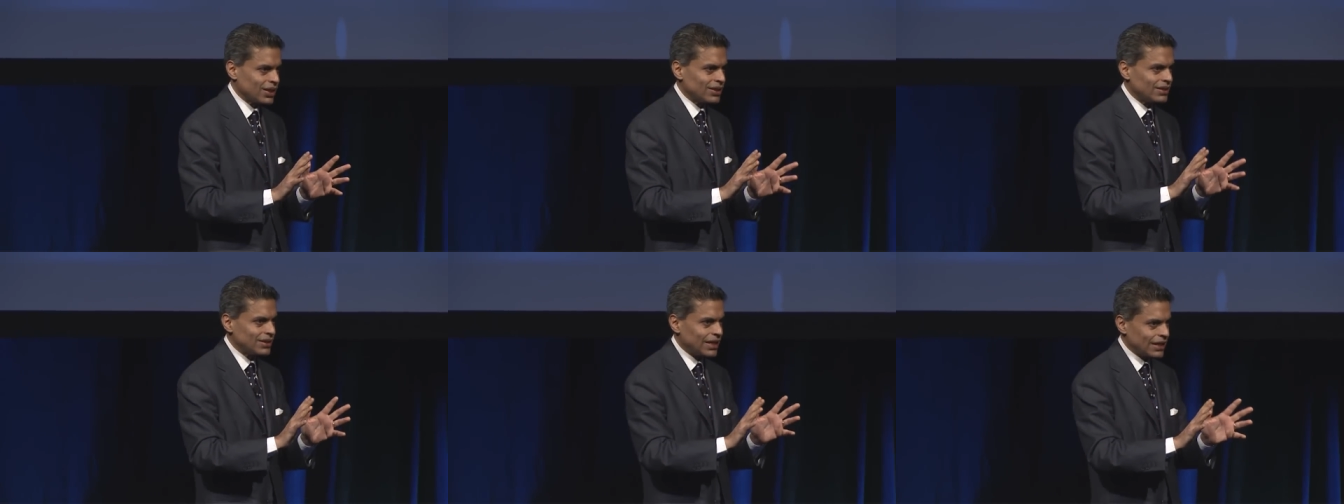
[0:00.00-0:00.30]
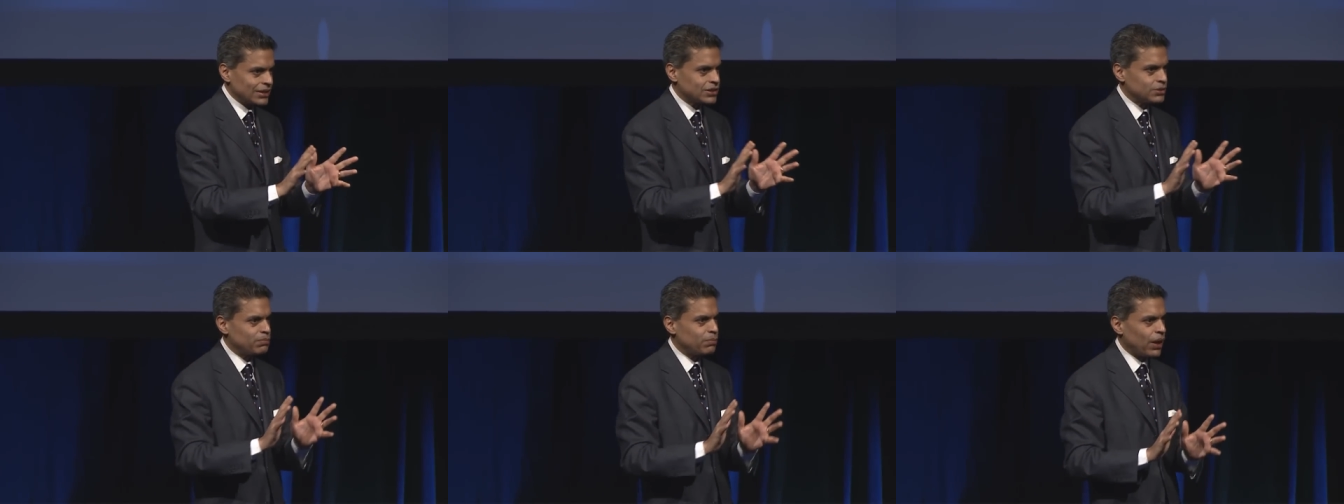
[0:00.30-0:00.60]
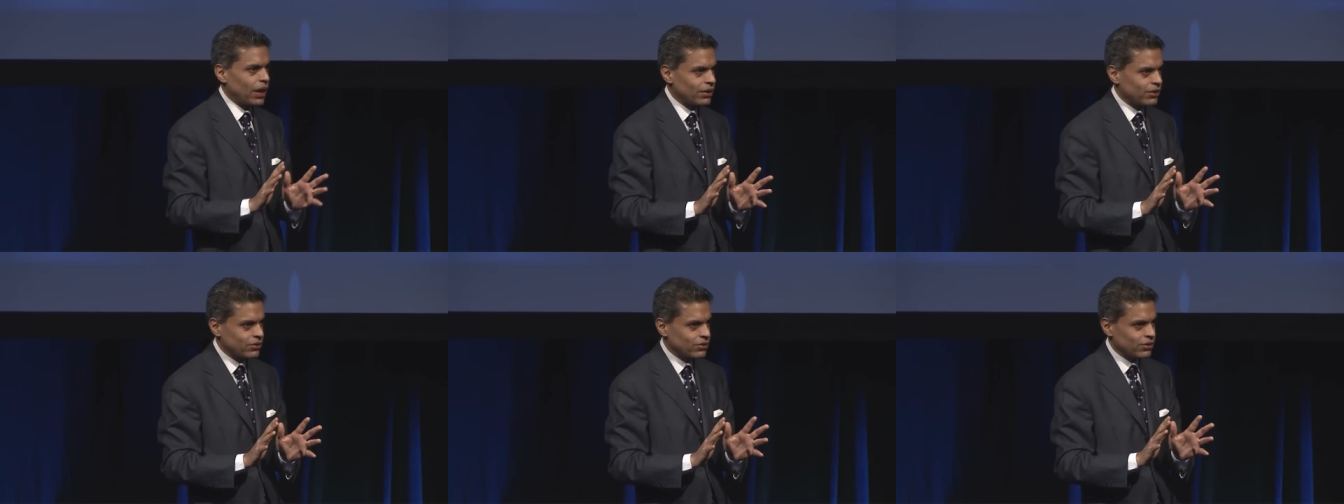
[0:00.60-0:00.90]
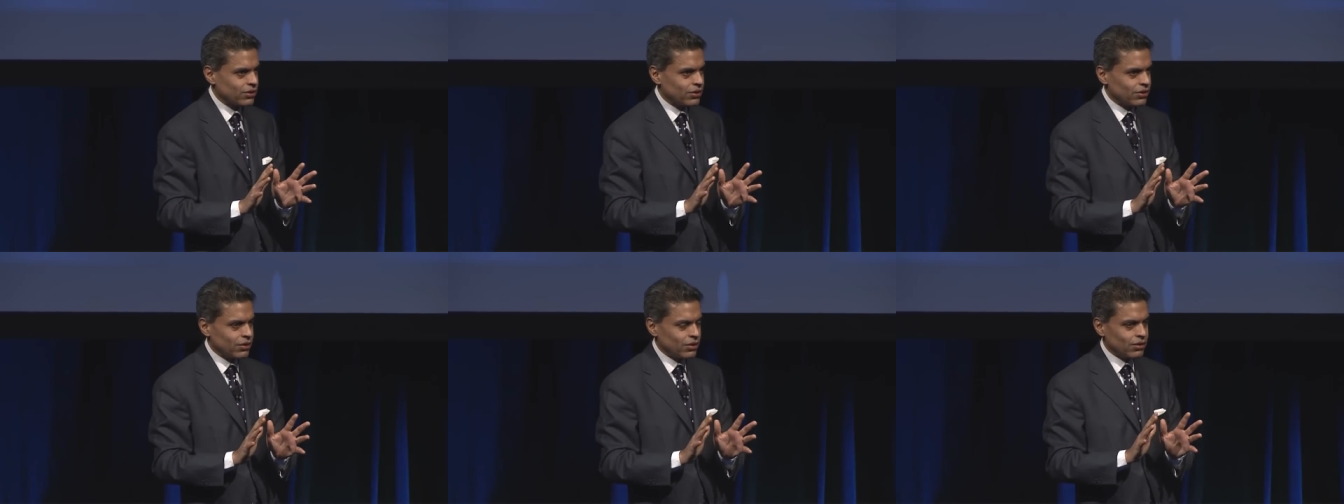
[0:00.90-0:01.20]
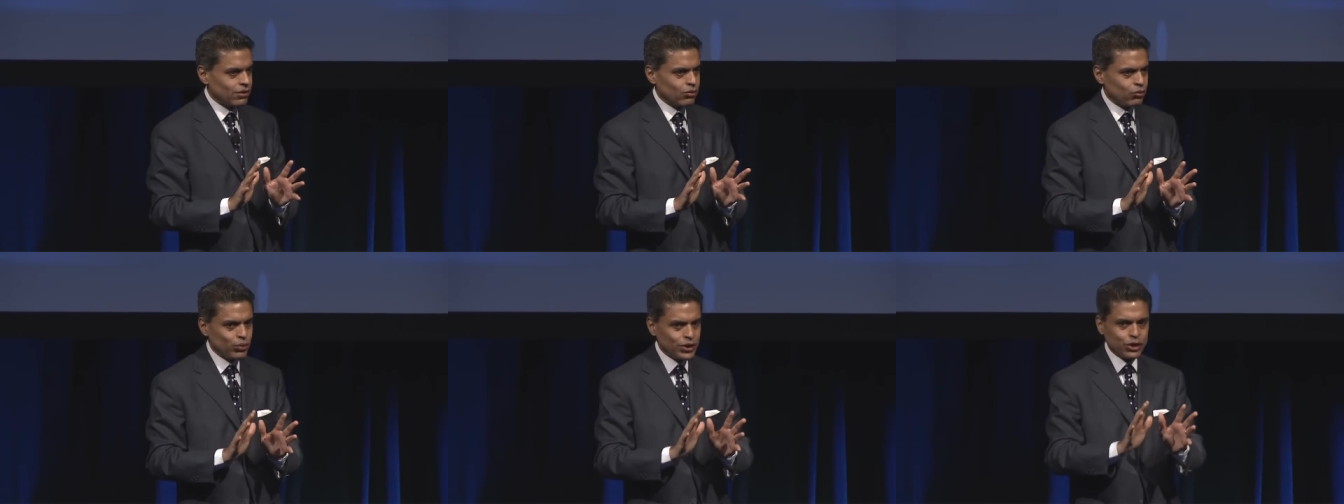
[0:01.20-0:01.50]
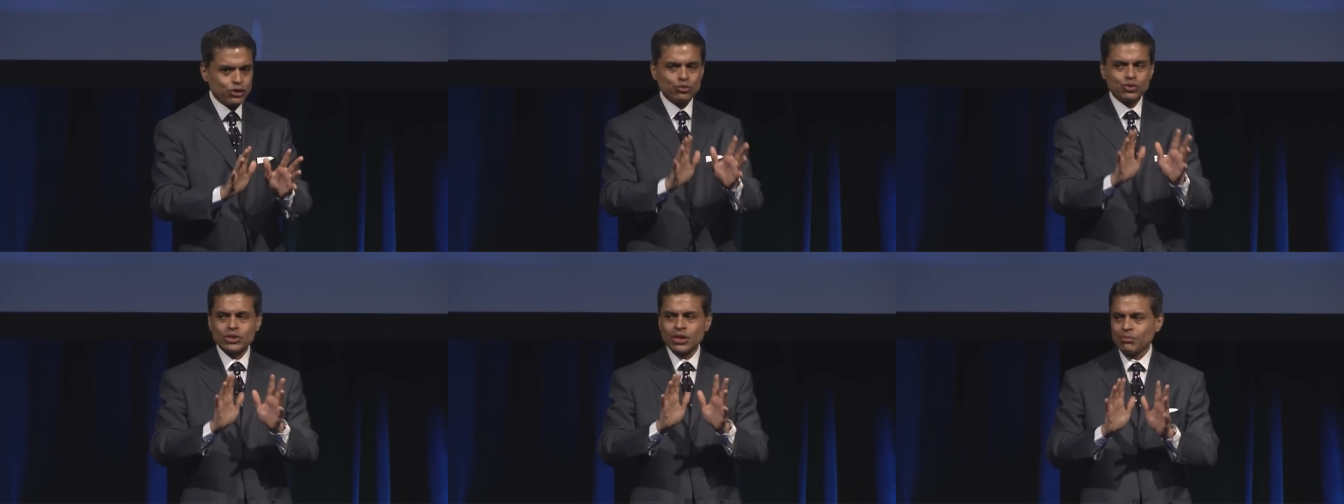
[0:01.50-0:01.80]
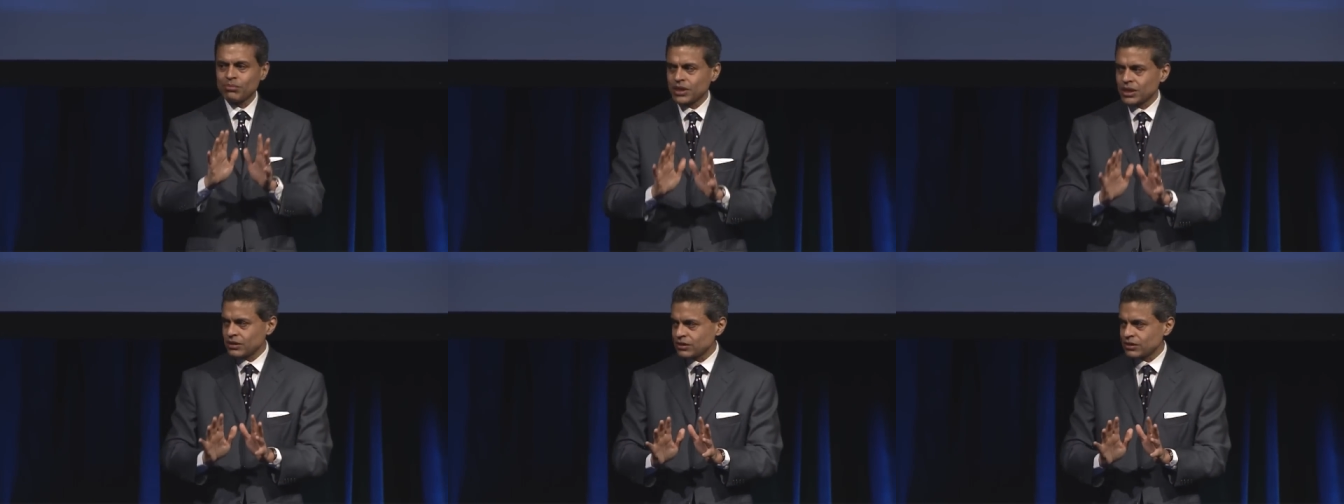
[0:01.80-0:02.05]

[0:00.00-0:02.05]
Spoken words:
Yes, but. We do something